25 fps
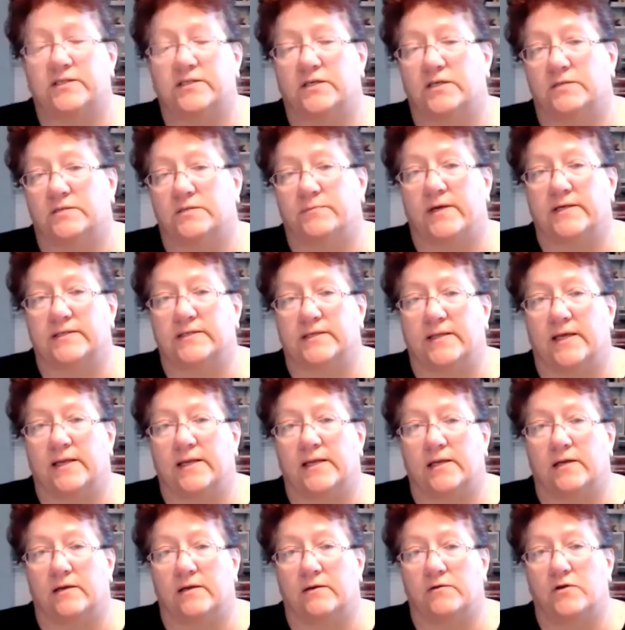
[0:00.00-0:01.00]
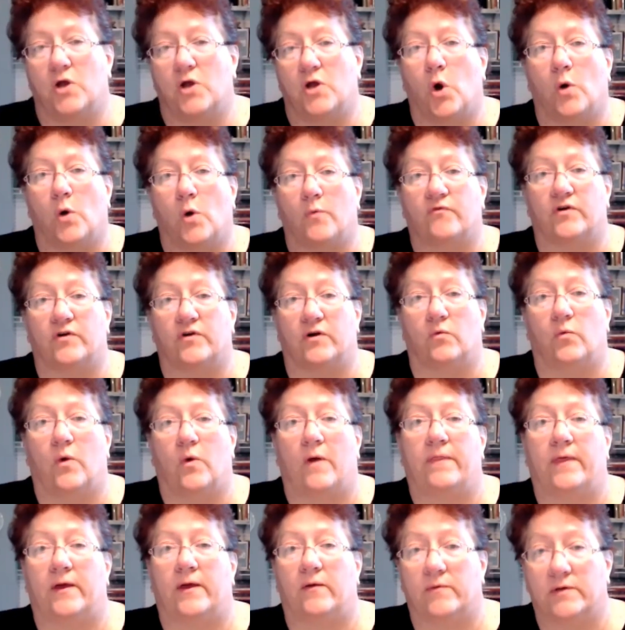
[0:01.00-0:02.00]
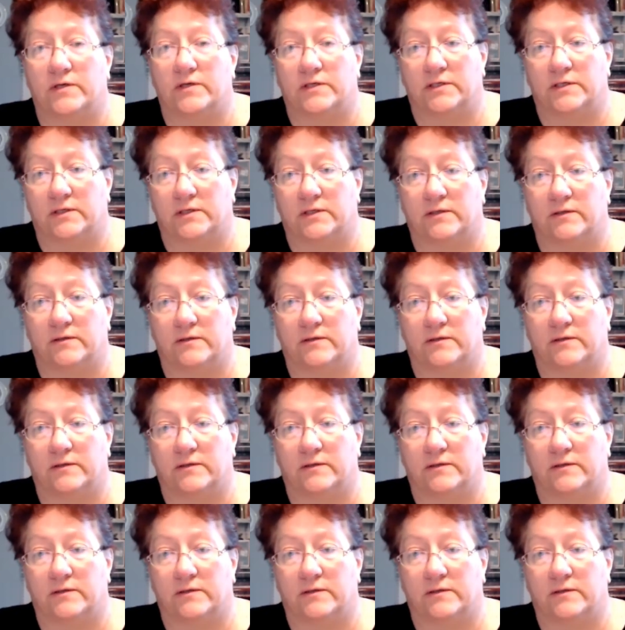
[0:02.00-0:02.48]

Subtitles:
because basically they didn't know up front what they wanted.